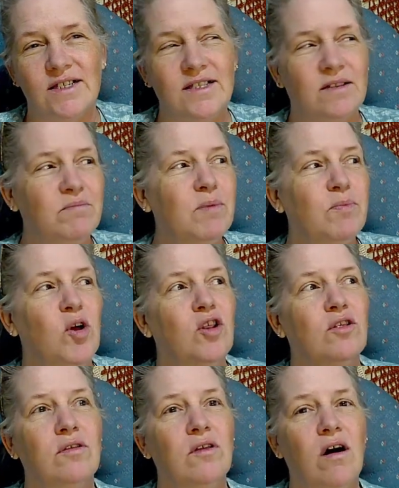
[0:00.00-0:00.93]
Some people
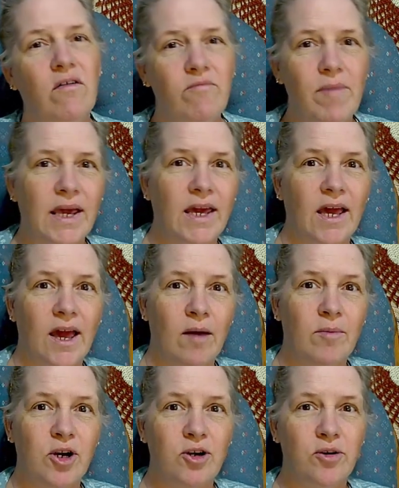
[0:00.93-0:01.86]
love making
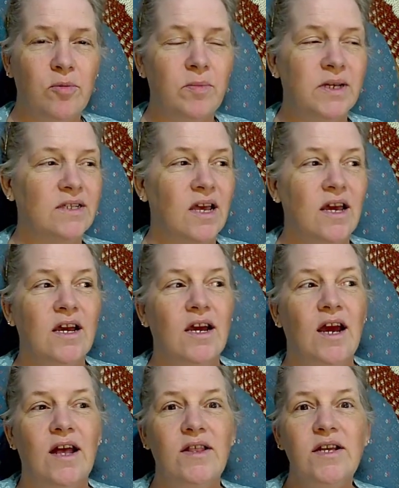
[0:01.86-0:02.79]
amigurumis,
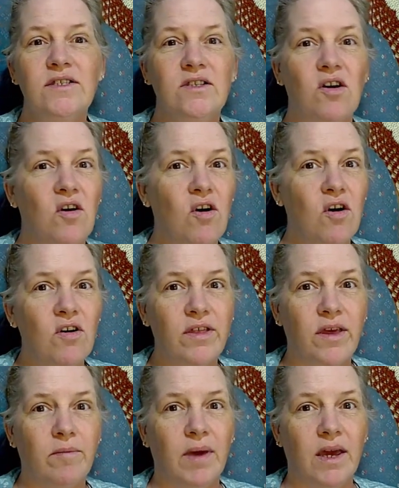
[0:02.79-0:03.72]
and that's all
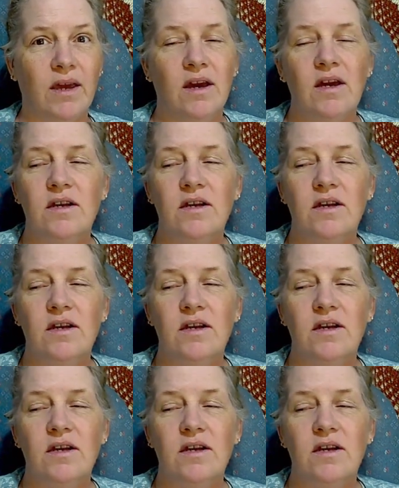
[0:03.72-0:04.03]
they make.